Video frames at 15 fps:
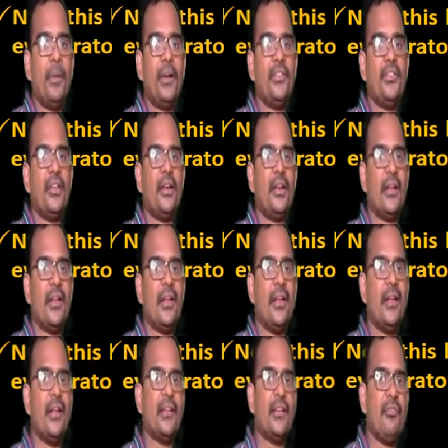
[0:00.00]
pressure
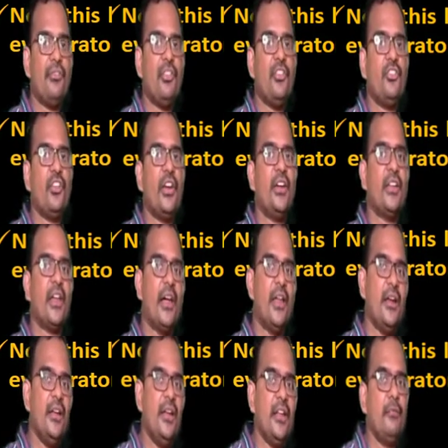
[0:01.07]

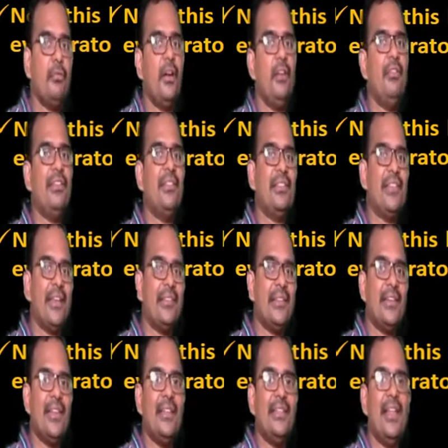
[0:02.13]
refrigerant liquid which is
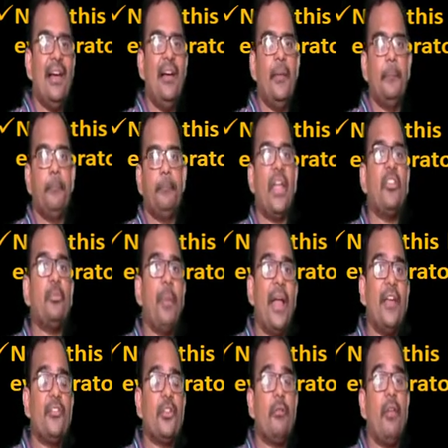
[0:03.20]
exiting the
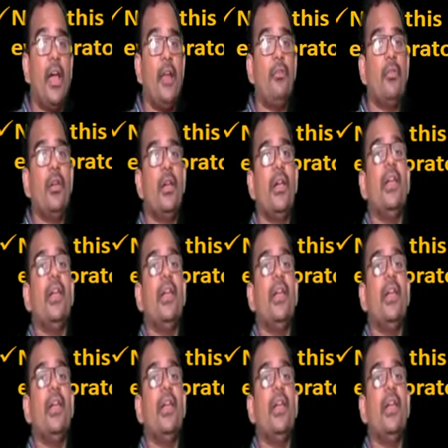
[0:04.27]
expansion valve?